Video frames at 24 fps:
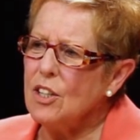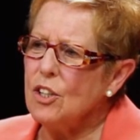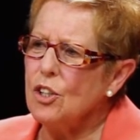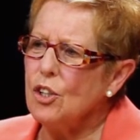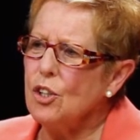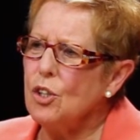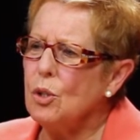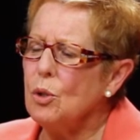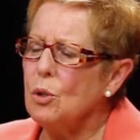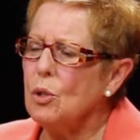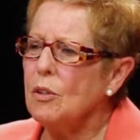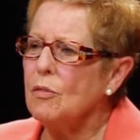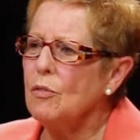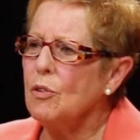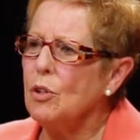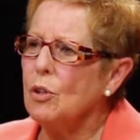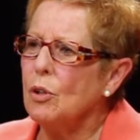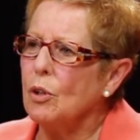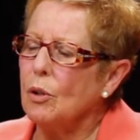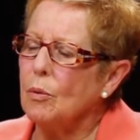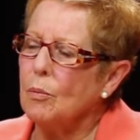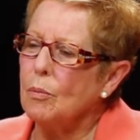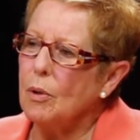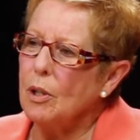to do if
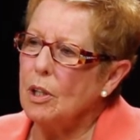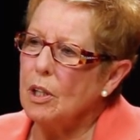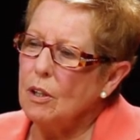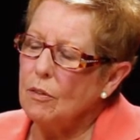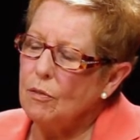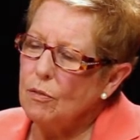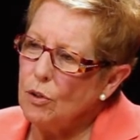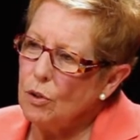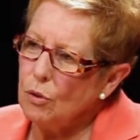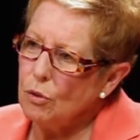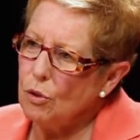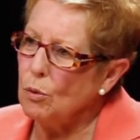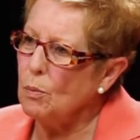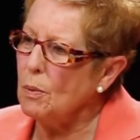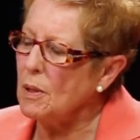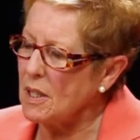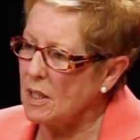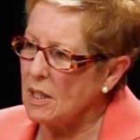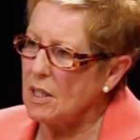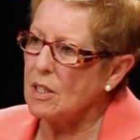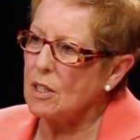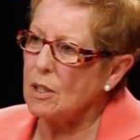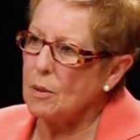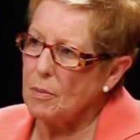you do
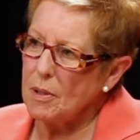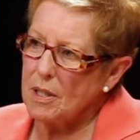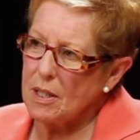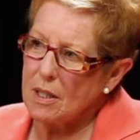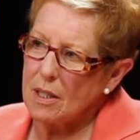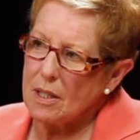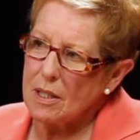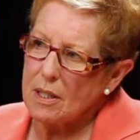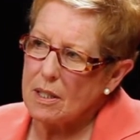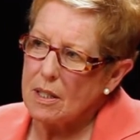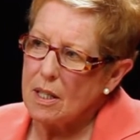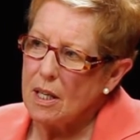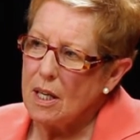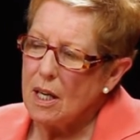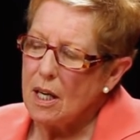business to business.